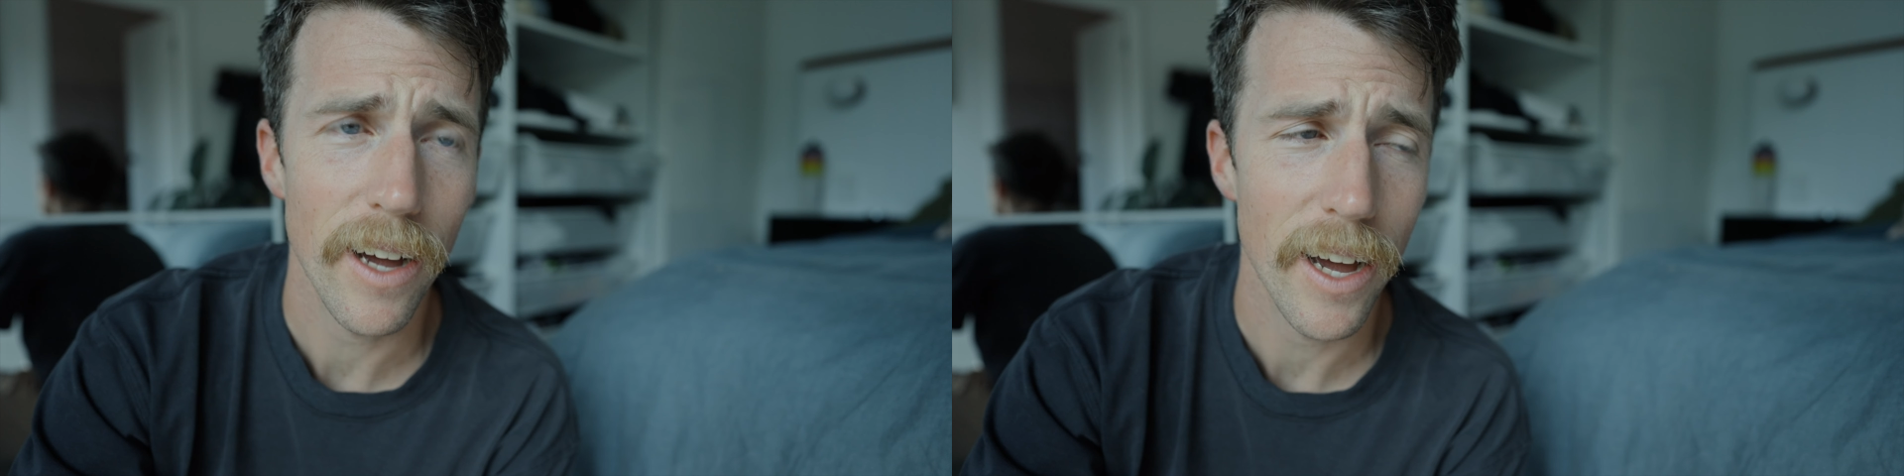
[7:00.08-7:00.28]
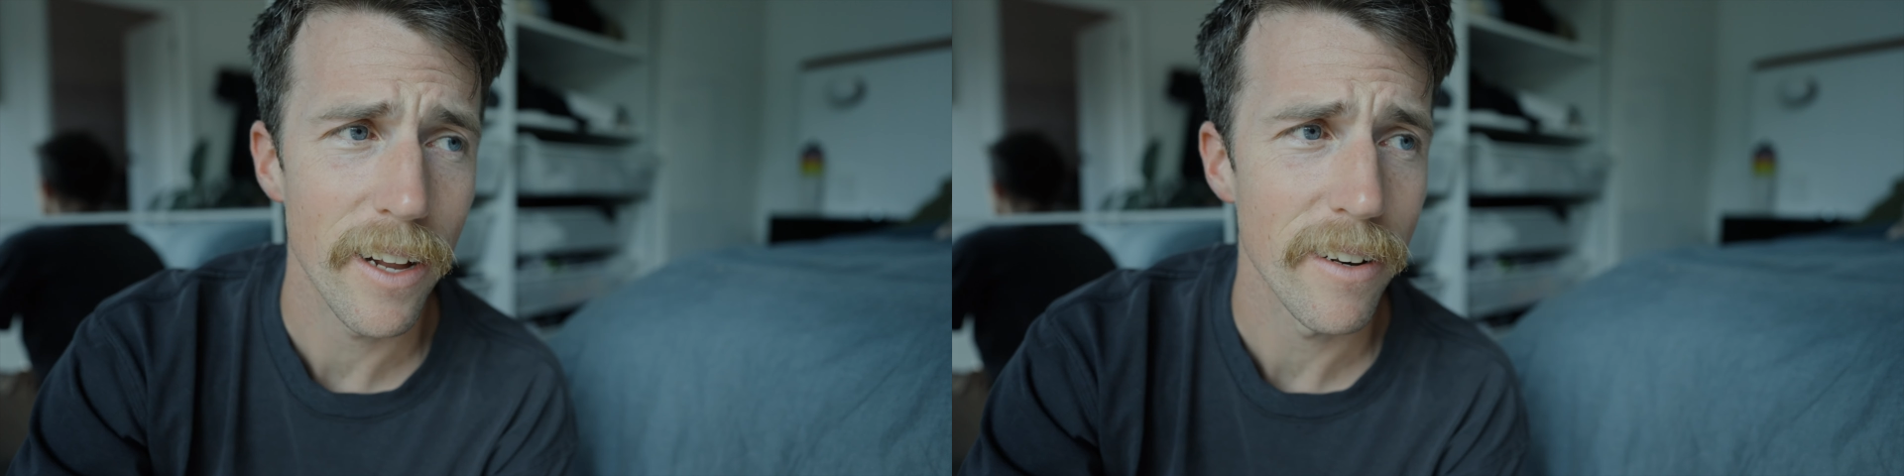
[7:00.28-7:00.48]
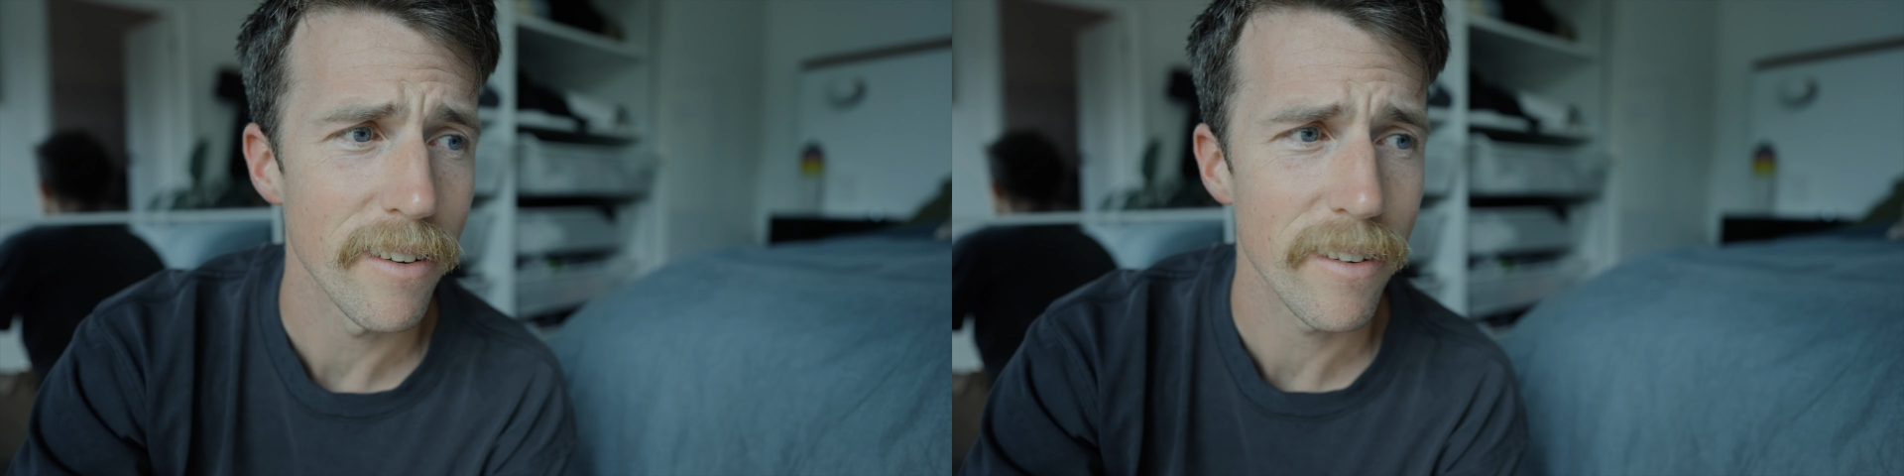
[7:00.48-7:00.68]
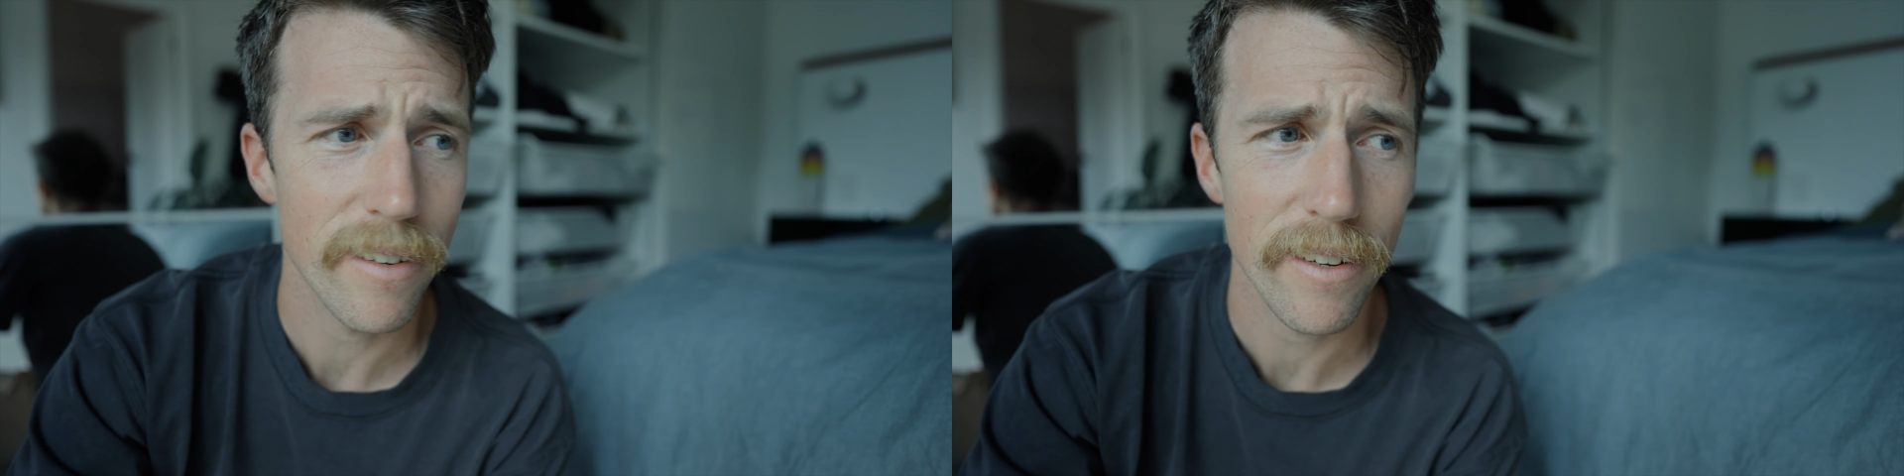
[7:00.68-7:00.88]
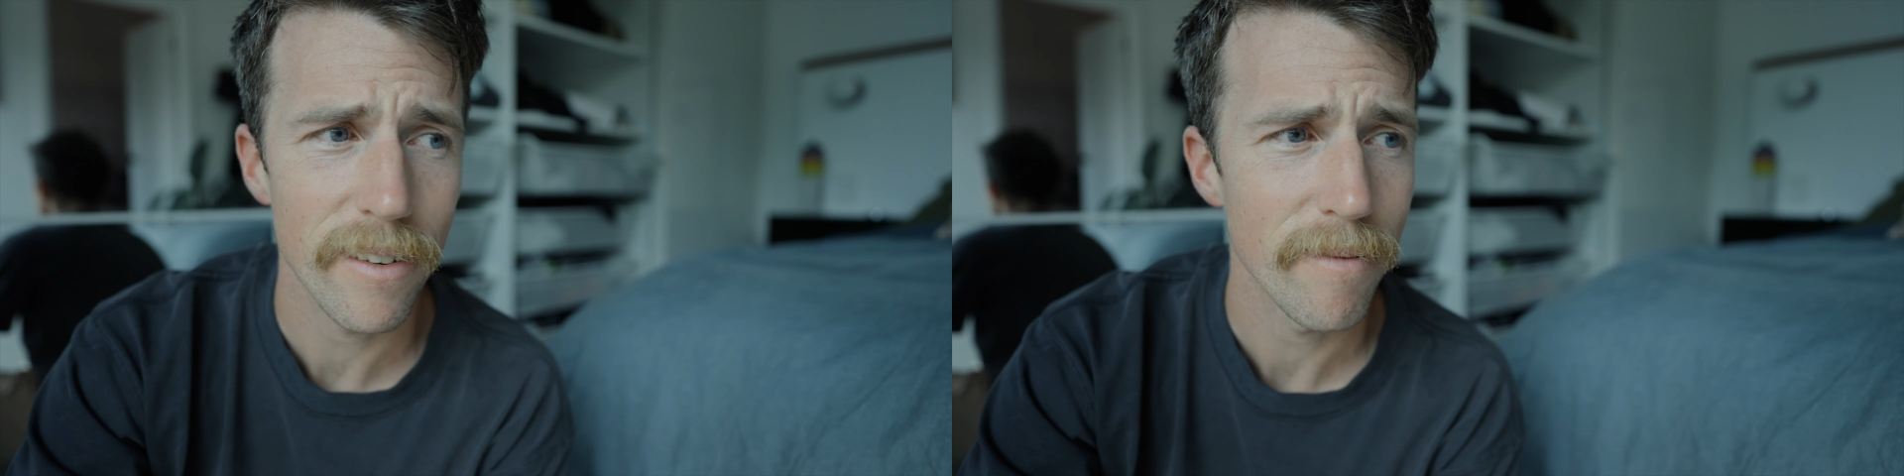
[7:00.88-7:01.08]
and
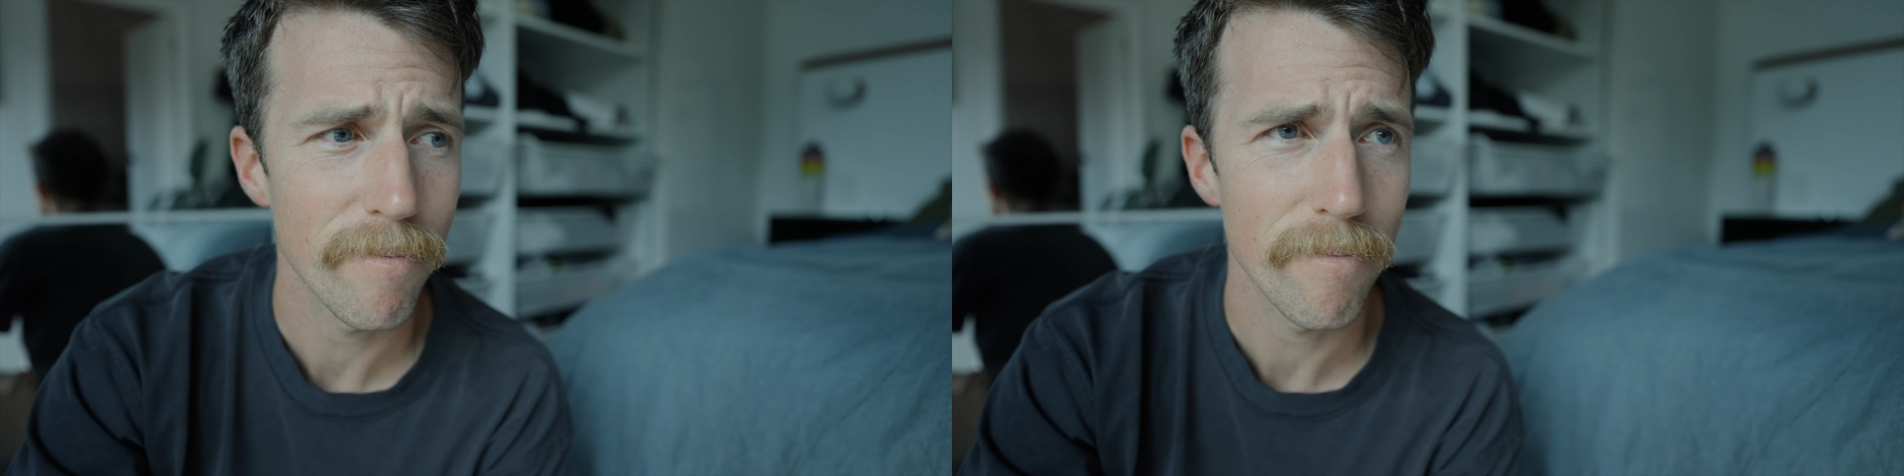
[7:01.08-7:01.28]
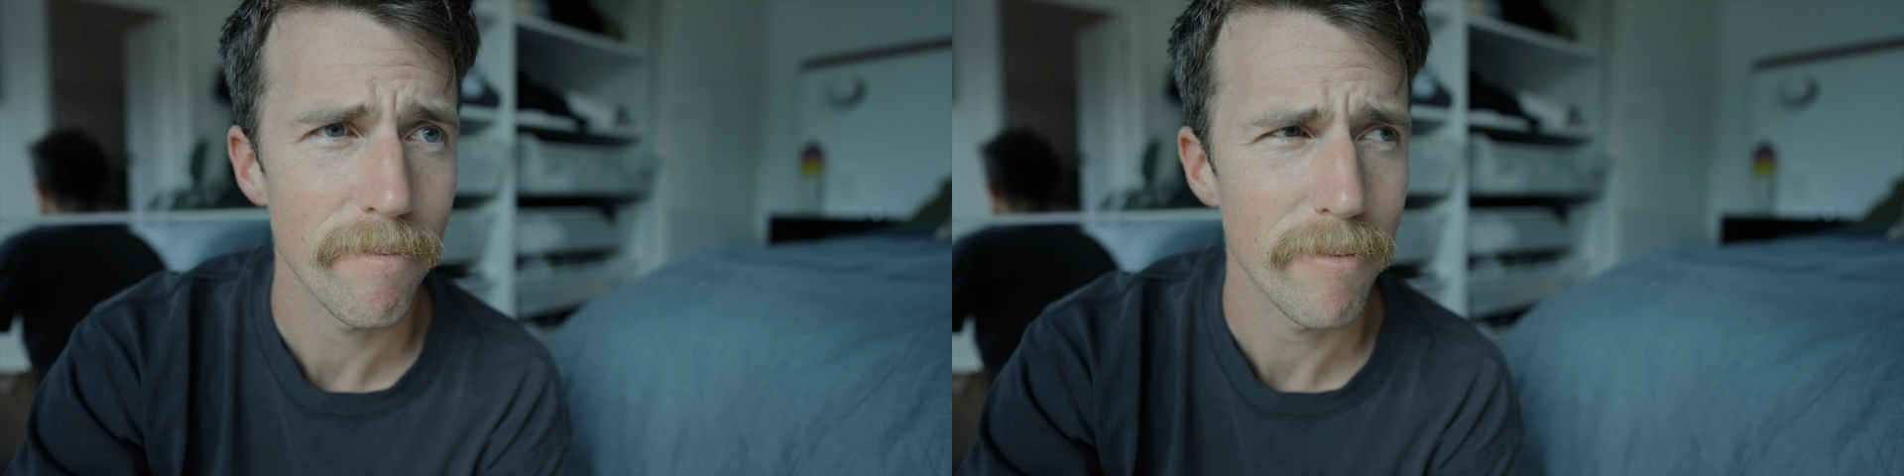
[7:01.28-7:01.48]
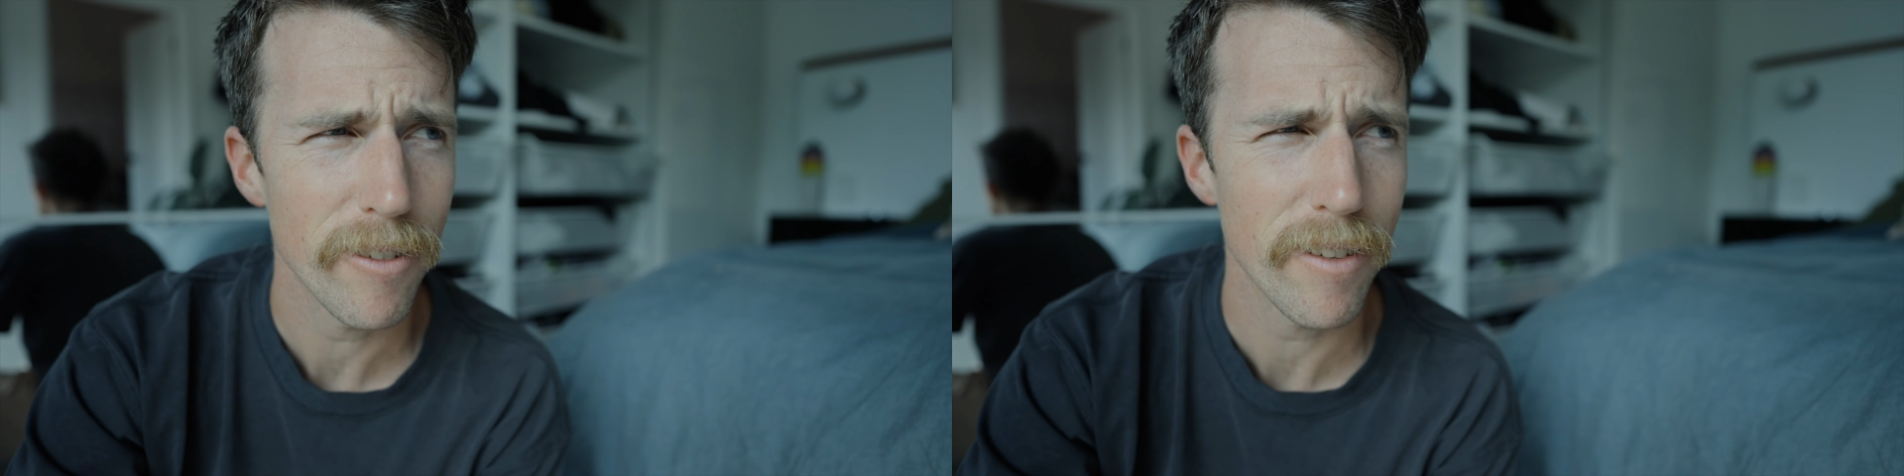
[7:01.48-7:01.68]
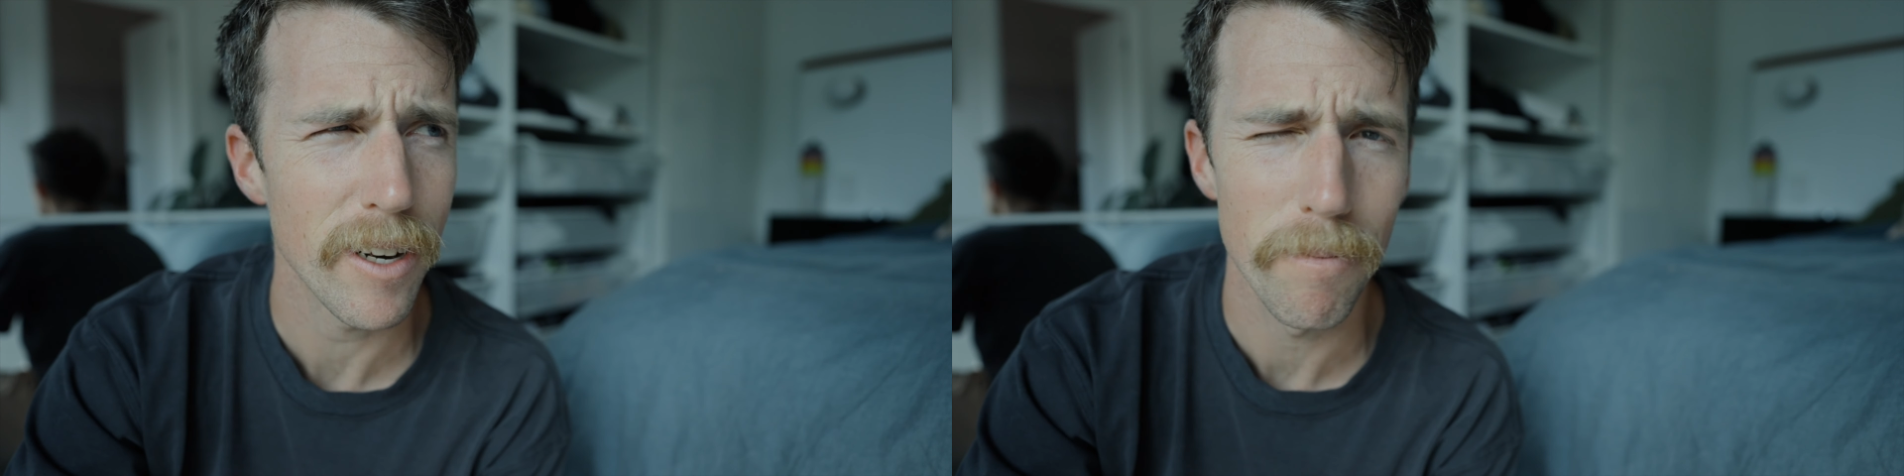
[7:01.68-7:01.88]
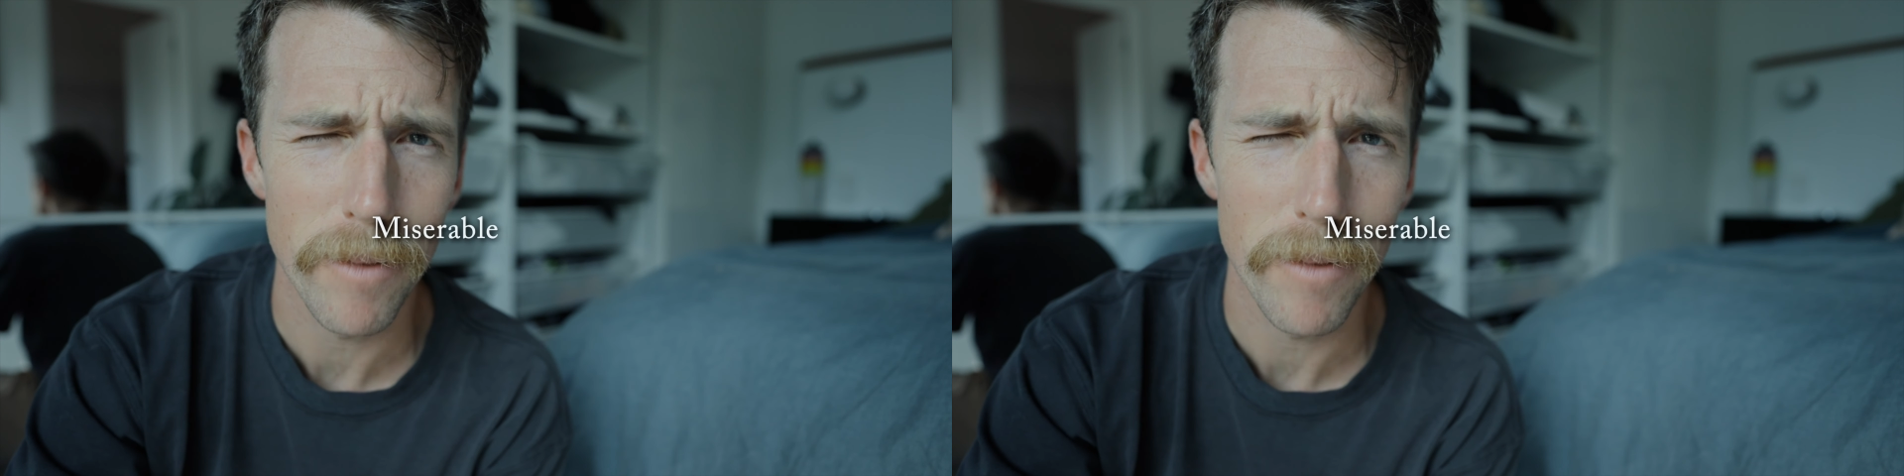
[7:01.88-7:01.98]
just in a